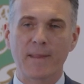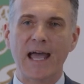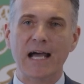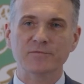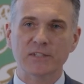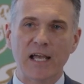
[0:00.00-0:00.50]

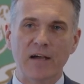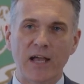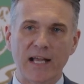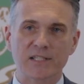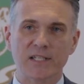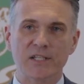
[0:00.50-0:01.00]
have to have
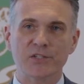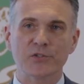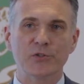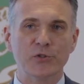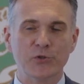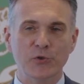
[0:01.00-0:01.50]
access
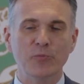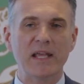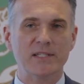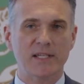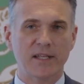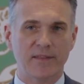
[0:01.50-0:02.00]
to two
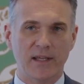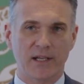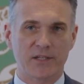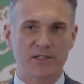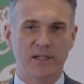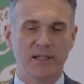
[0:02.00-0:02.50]
basic
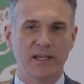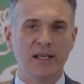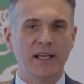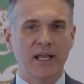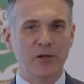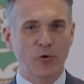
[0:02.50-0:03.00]
things
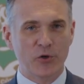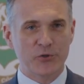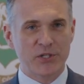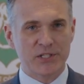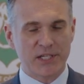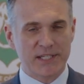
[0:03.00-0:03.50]
in order
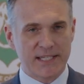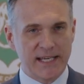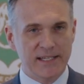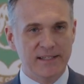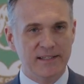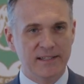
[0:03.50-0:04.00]
to
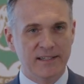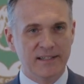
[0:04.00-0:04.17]
succeed,